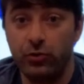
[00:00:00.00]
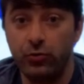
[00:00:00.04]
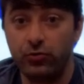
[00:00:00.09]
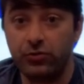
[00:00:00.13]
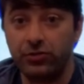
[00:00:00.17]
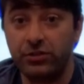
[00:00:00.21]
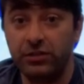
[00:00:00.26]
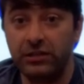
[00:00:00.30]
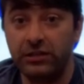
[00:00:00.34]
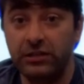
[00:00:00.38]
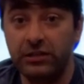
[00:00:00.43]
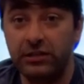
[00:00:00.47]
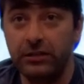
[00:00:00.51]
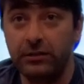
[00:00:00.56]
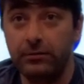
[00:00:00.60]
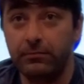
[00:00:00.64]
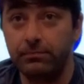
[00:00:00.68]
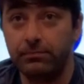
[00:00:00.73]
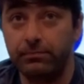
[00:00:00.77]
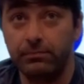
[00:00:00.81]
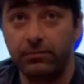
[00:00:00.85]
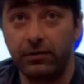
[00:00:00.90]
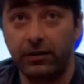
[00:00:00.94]
and you
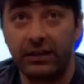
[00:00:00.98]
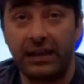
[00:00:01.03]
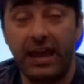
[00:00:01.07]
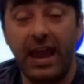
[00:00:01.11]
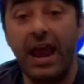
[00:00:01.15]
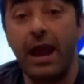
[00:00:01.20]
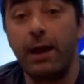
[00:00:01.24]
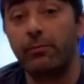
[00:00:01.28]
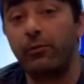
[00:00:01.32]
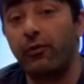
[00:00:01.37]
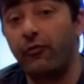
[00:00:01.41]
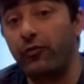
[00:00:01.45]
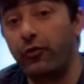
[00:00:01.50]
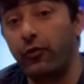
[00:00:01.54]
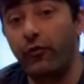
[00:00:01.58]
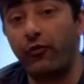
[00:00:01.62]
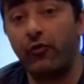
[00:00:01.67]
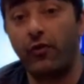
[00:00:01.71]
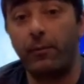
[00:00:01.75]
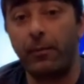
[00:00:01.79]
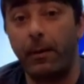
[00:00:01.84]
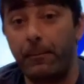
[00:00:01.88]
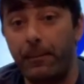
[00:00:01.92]
see a camera
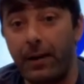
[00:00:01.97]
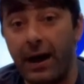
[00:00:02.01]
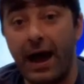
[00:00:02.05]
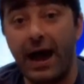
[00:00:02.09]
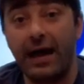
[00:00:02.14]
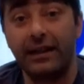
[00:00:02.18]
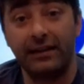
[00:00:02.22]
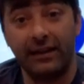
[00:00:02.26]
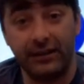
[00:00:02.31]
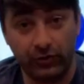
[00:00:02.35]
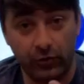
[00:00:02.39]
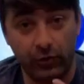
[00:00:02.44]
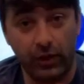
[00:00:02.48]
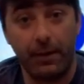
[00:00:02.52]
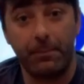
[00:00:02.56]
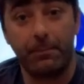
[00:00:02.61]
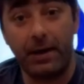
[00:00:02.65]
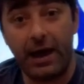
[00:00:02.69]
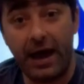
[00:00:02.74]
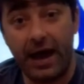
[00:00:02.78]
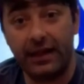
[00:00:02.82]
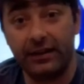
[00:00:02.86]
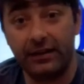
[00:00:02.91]
view from a
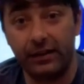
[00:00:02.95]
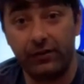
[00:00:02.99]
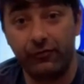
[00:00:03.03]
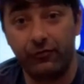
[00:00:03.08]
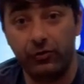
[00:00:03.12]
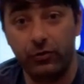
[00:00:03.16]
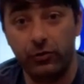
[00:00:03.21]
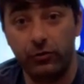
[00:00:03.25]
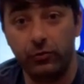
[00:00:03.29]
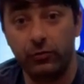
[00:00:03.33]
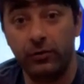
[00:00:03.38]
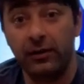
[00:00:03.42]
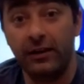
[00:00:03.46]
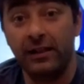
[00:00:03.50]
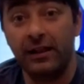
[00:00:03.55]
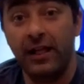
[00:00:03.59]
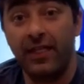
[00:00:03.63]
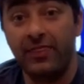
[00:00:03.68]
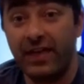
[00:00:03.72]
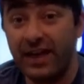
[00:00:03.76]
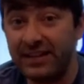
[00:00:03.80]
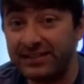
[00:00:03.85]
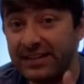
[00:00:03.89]
pylon, that pylon
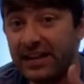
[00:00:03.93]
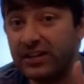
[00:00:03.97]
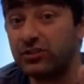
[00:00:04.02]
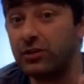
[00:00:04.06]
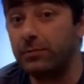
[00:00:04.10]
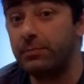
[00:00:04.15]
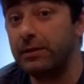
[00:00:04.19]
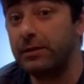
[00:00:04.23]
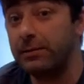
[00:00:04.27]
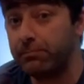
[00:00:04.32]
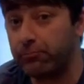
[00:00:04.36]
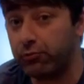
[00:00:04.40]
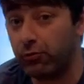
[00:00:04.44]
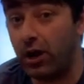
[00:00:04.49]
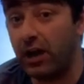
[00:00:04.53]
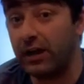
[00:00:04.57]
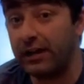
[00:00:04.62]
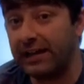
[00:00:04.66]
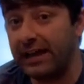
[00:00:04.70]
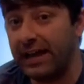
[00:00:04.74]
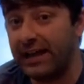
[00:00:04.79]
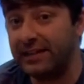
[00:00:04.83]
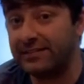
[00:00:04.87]
view, that's actually being
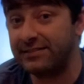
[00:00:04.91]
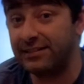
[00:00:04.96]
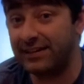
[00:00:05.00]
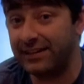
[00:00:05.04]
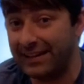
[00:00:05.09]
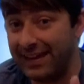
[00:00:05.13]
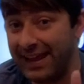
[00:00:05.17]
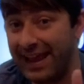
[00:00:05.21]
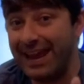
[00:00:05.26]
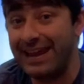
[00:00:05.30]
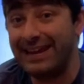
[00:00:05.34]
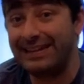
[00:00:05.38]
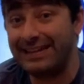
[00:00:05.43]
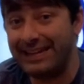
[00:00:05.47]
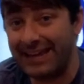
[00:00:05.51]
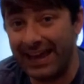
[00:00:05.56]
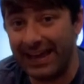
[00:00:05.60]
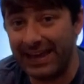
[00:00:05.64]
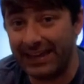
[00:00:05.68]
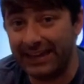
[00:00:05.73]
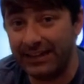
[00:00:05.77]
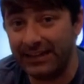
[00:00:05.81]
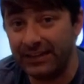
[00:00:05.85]
broadcasted in
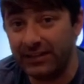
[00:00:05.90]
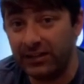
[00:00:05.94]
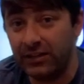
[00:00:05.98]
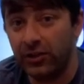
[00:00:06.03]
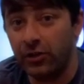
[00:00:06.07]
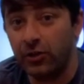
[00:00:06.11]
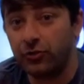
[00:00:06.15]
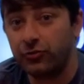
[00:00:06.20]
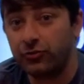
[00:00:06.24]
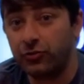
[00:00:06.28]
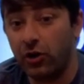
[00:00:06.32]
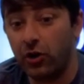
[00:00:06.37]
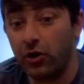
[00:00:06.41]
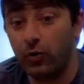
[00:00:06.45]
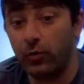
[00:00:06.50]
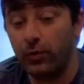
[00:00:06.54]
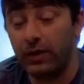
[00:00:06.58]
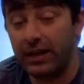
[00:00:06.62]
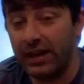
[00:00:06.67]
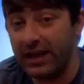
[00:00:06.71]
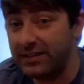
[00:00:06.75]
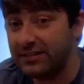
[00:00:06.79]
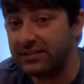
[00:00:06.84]
8K.
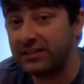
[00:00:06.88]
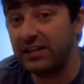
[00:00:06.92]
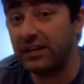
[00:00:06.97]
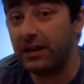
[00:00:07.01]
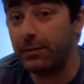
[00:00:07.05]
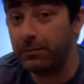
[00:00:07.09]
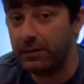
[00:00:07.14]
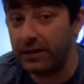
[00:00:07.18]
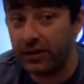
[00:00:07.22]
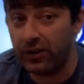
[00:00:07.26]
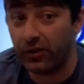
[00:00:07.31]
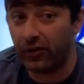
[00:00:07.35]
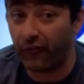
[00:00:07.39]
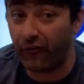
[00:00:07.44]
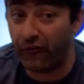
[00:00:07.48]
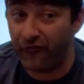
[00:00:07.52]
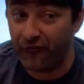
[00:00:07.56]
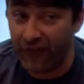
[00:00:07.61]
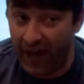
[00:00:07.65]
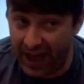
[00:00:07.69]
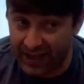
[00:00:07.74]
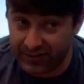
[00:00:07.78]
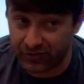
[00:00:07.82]
So it's going to be
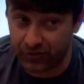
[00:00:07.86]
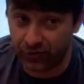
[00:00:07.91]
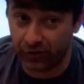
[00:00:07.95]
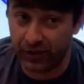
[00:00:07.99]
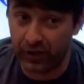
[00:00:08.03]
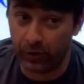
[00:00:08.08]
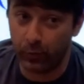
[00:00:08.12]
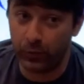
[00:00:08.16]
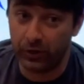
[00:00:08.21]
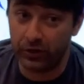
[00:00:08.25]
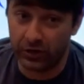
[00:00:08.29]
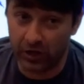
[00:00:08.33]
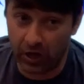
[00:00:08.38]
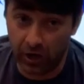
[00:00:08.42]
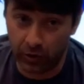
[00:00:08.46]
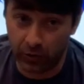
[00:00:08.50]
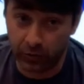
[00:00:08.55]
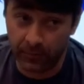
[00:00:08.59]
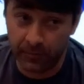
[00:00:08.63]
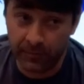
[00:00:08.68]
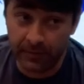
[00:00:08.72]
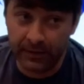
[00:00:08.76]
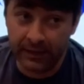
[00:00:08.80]
here faster than we
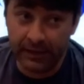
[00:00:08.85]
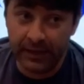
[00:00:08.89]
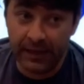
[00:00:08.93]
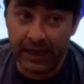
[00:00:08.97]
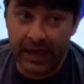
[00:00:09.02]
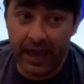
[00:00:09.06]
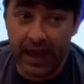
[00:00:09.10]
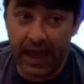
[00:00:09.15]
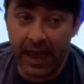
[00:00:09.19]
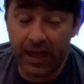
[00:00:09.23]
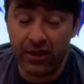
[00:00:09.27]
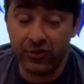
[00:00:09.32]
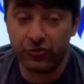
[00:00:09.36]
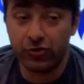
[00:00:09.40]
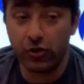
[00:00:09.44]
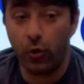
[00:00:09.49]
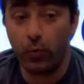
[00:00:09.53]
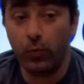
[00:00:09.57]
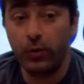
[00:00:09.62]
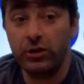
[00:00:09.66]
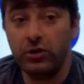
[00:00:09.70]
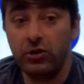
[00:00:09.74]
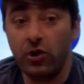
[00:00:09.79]
know.
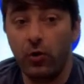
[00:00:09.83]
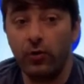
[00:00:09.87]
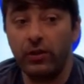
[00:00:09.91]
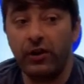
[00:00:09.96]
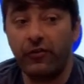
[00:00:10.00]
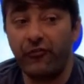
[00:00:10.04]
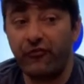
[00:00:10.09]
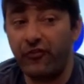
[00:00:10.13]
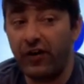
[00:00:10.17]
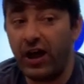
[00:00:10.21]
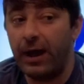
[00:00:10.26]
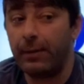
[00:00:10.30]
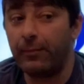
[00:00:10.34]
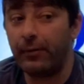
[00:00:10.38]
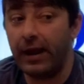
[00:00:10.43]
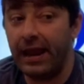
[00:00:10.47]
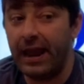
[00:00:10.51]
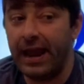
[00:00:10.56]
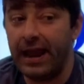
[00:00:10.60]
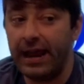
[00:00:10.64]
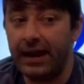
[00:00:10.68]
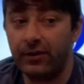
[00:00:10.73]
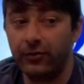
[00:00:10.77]
And so we know that
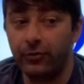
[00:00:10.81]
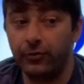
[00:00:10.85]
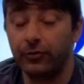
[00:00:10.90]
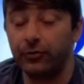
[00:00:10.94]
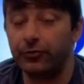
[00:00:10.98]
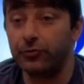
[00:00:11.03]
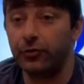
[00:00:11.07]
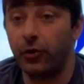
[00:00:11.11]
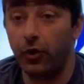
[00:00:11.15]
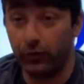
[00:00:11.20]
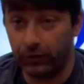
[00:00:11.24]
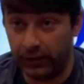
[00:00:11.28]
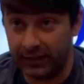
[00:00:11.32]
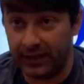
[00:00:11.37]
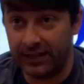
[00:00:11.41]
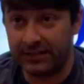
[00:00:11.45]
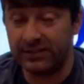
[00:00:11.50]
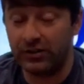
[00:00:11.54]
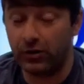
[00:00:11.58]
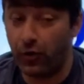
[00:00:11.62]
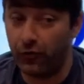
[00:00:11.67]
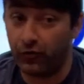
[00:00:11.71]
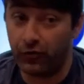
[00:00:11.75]
fiber handles,
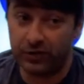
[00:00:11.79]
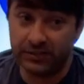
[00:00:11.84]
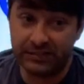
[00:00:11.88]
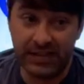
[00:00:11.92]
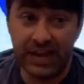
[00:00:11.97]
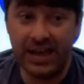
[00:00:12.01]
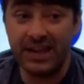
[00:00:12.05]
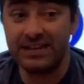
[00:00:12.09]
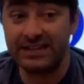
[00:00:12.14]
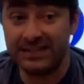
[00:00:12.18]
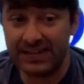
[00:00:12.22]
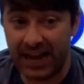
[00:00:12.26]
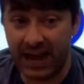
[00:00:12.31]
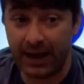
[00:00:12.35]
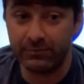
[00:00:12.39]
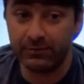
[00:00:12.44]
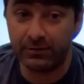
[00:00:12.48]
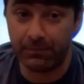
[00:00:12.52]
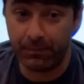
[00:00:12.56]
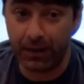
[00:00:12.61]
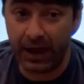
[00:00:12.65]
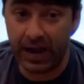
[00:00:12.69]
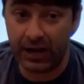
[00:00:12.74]
like I said, over 10
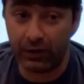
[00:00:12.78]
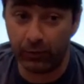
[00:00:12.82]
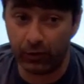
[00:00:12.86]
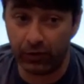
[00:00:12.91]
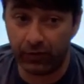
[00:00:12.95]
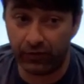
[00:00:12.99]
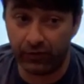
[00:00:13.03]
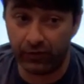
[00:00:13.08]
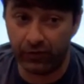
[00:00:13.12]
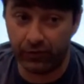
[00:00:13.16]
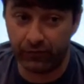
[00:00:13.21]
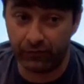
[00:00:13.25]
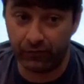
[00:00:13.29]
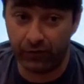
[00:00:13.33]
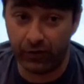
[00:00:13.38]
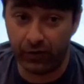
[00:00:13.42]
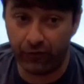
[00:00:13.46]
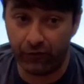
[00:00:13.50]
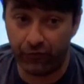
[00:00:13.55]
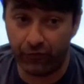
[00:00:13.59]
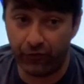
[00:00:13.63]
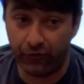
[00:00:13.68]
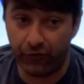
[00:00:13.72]
times the bandwidth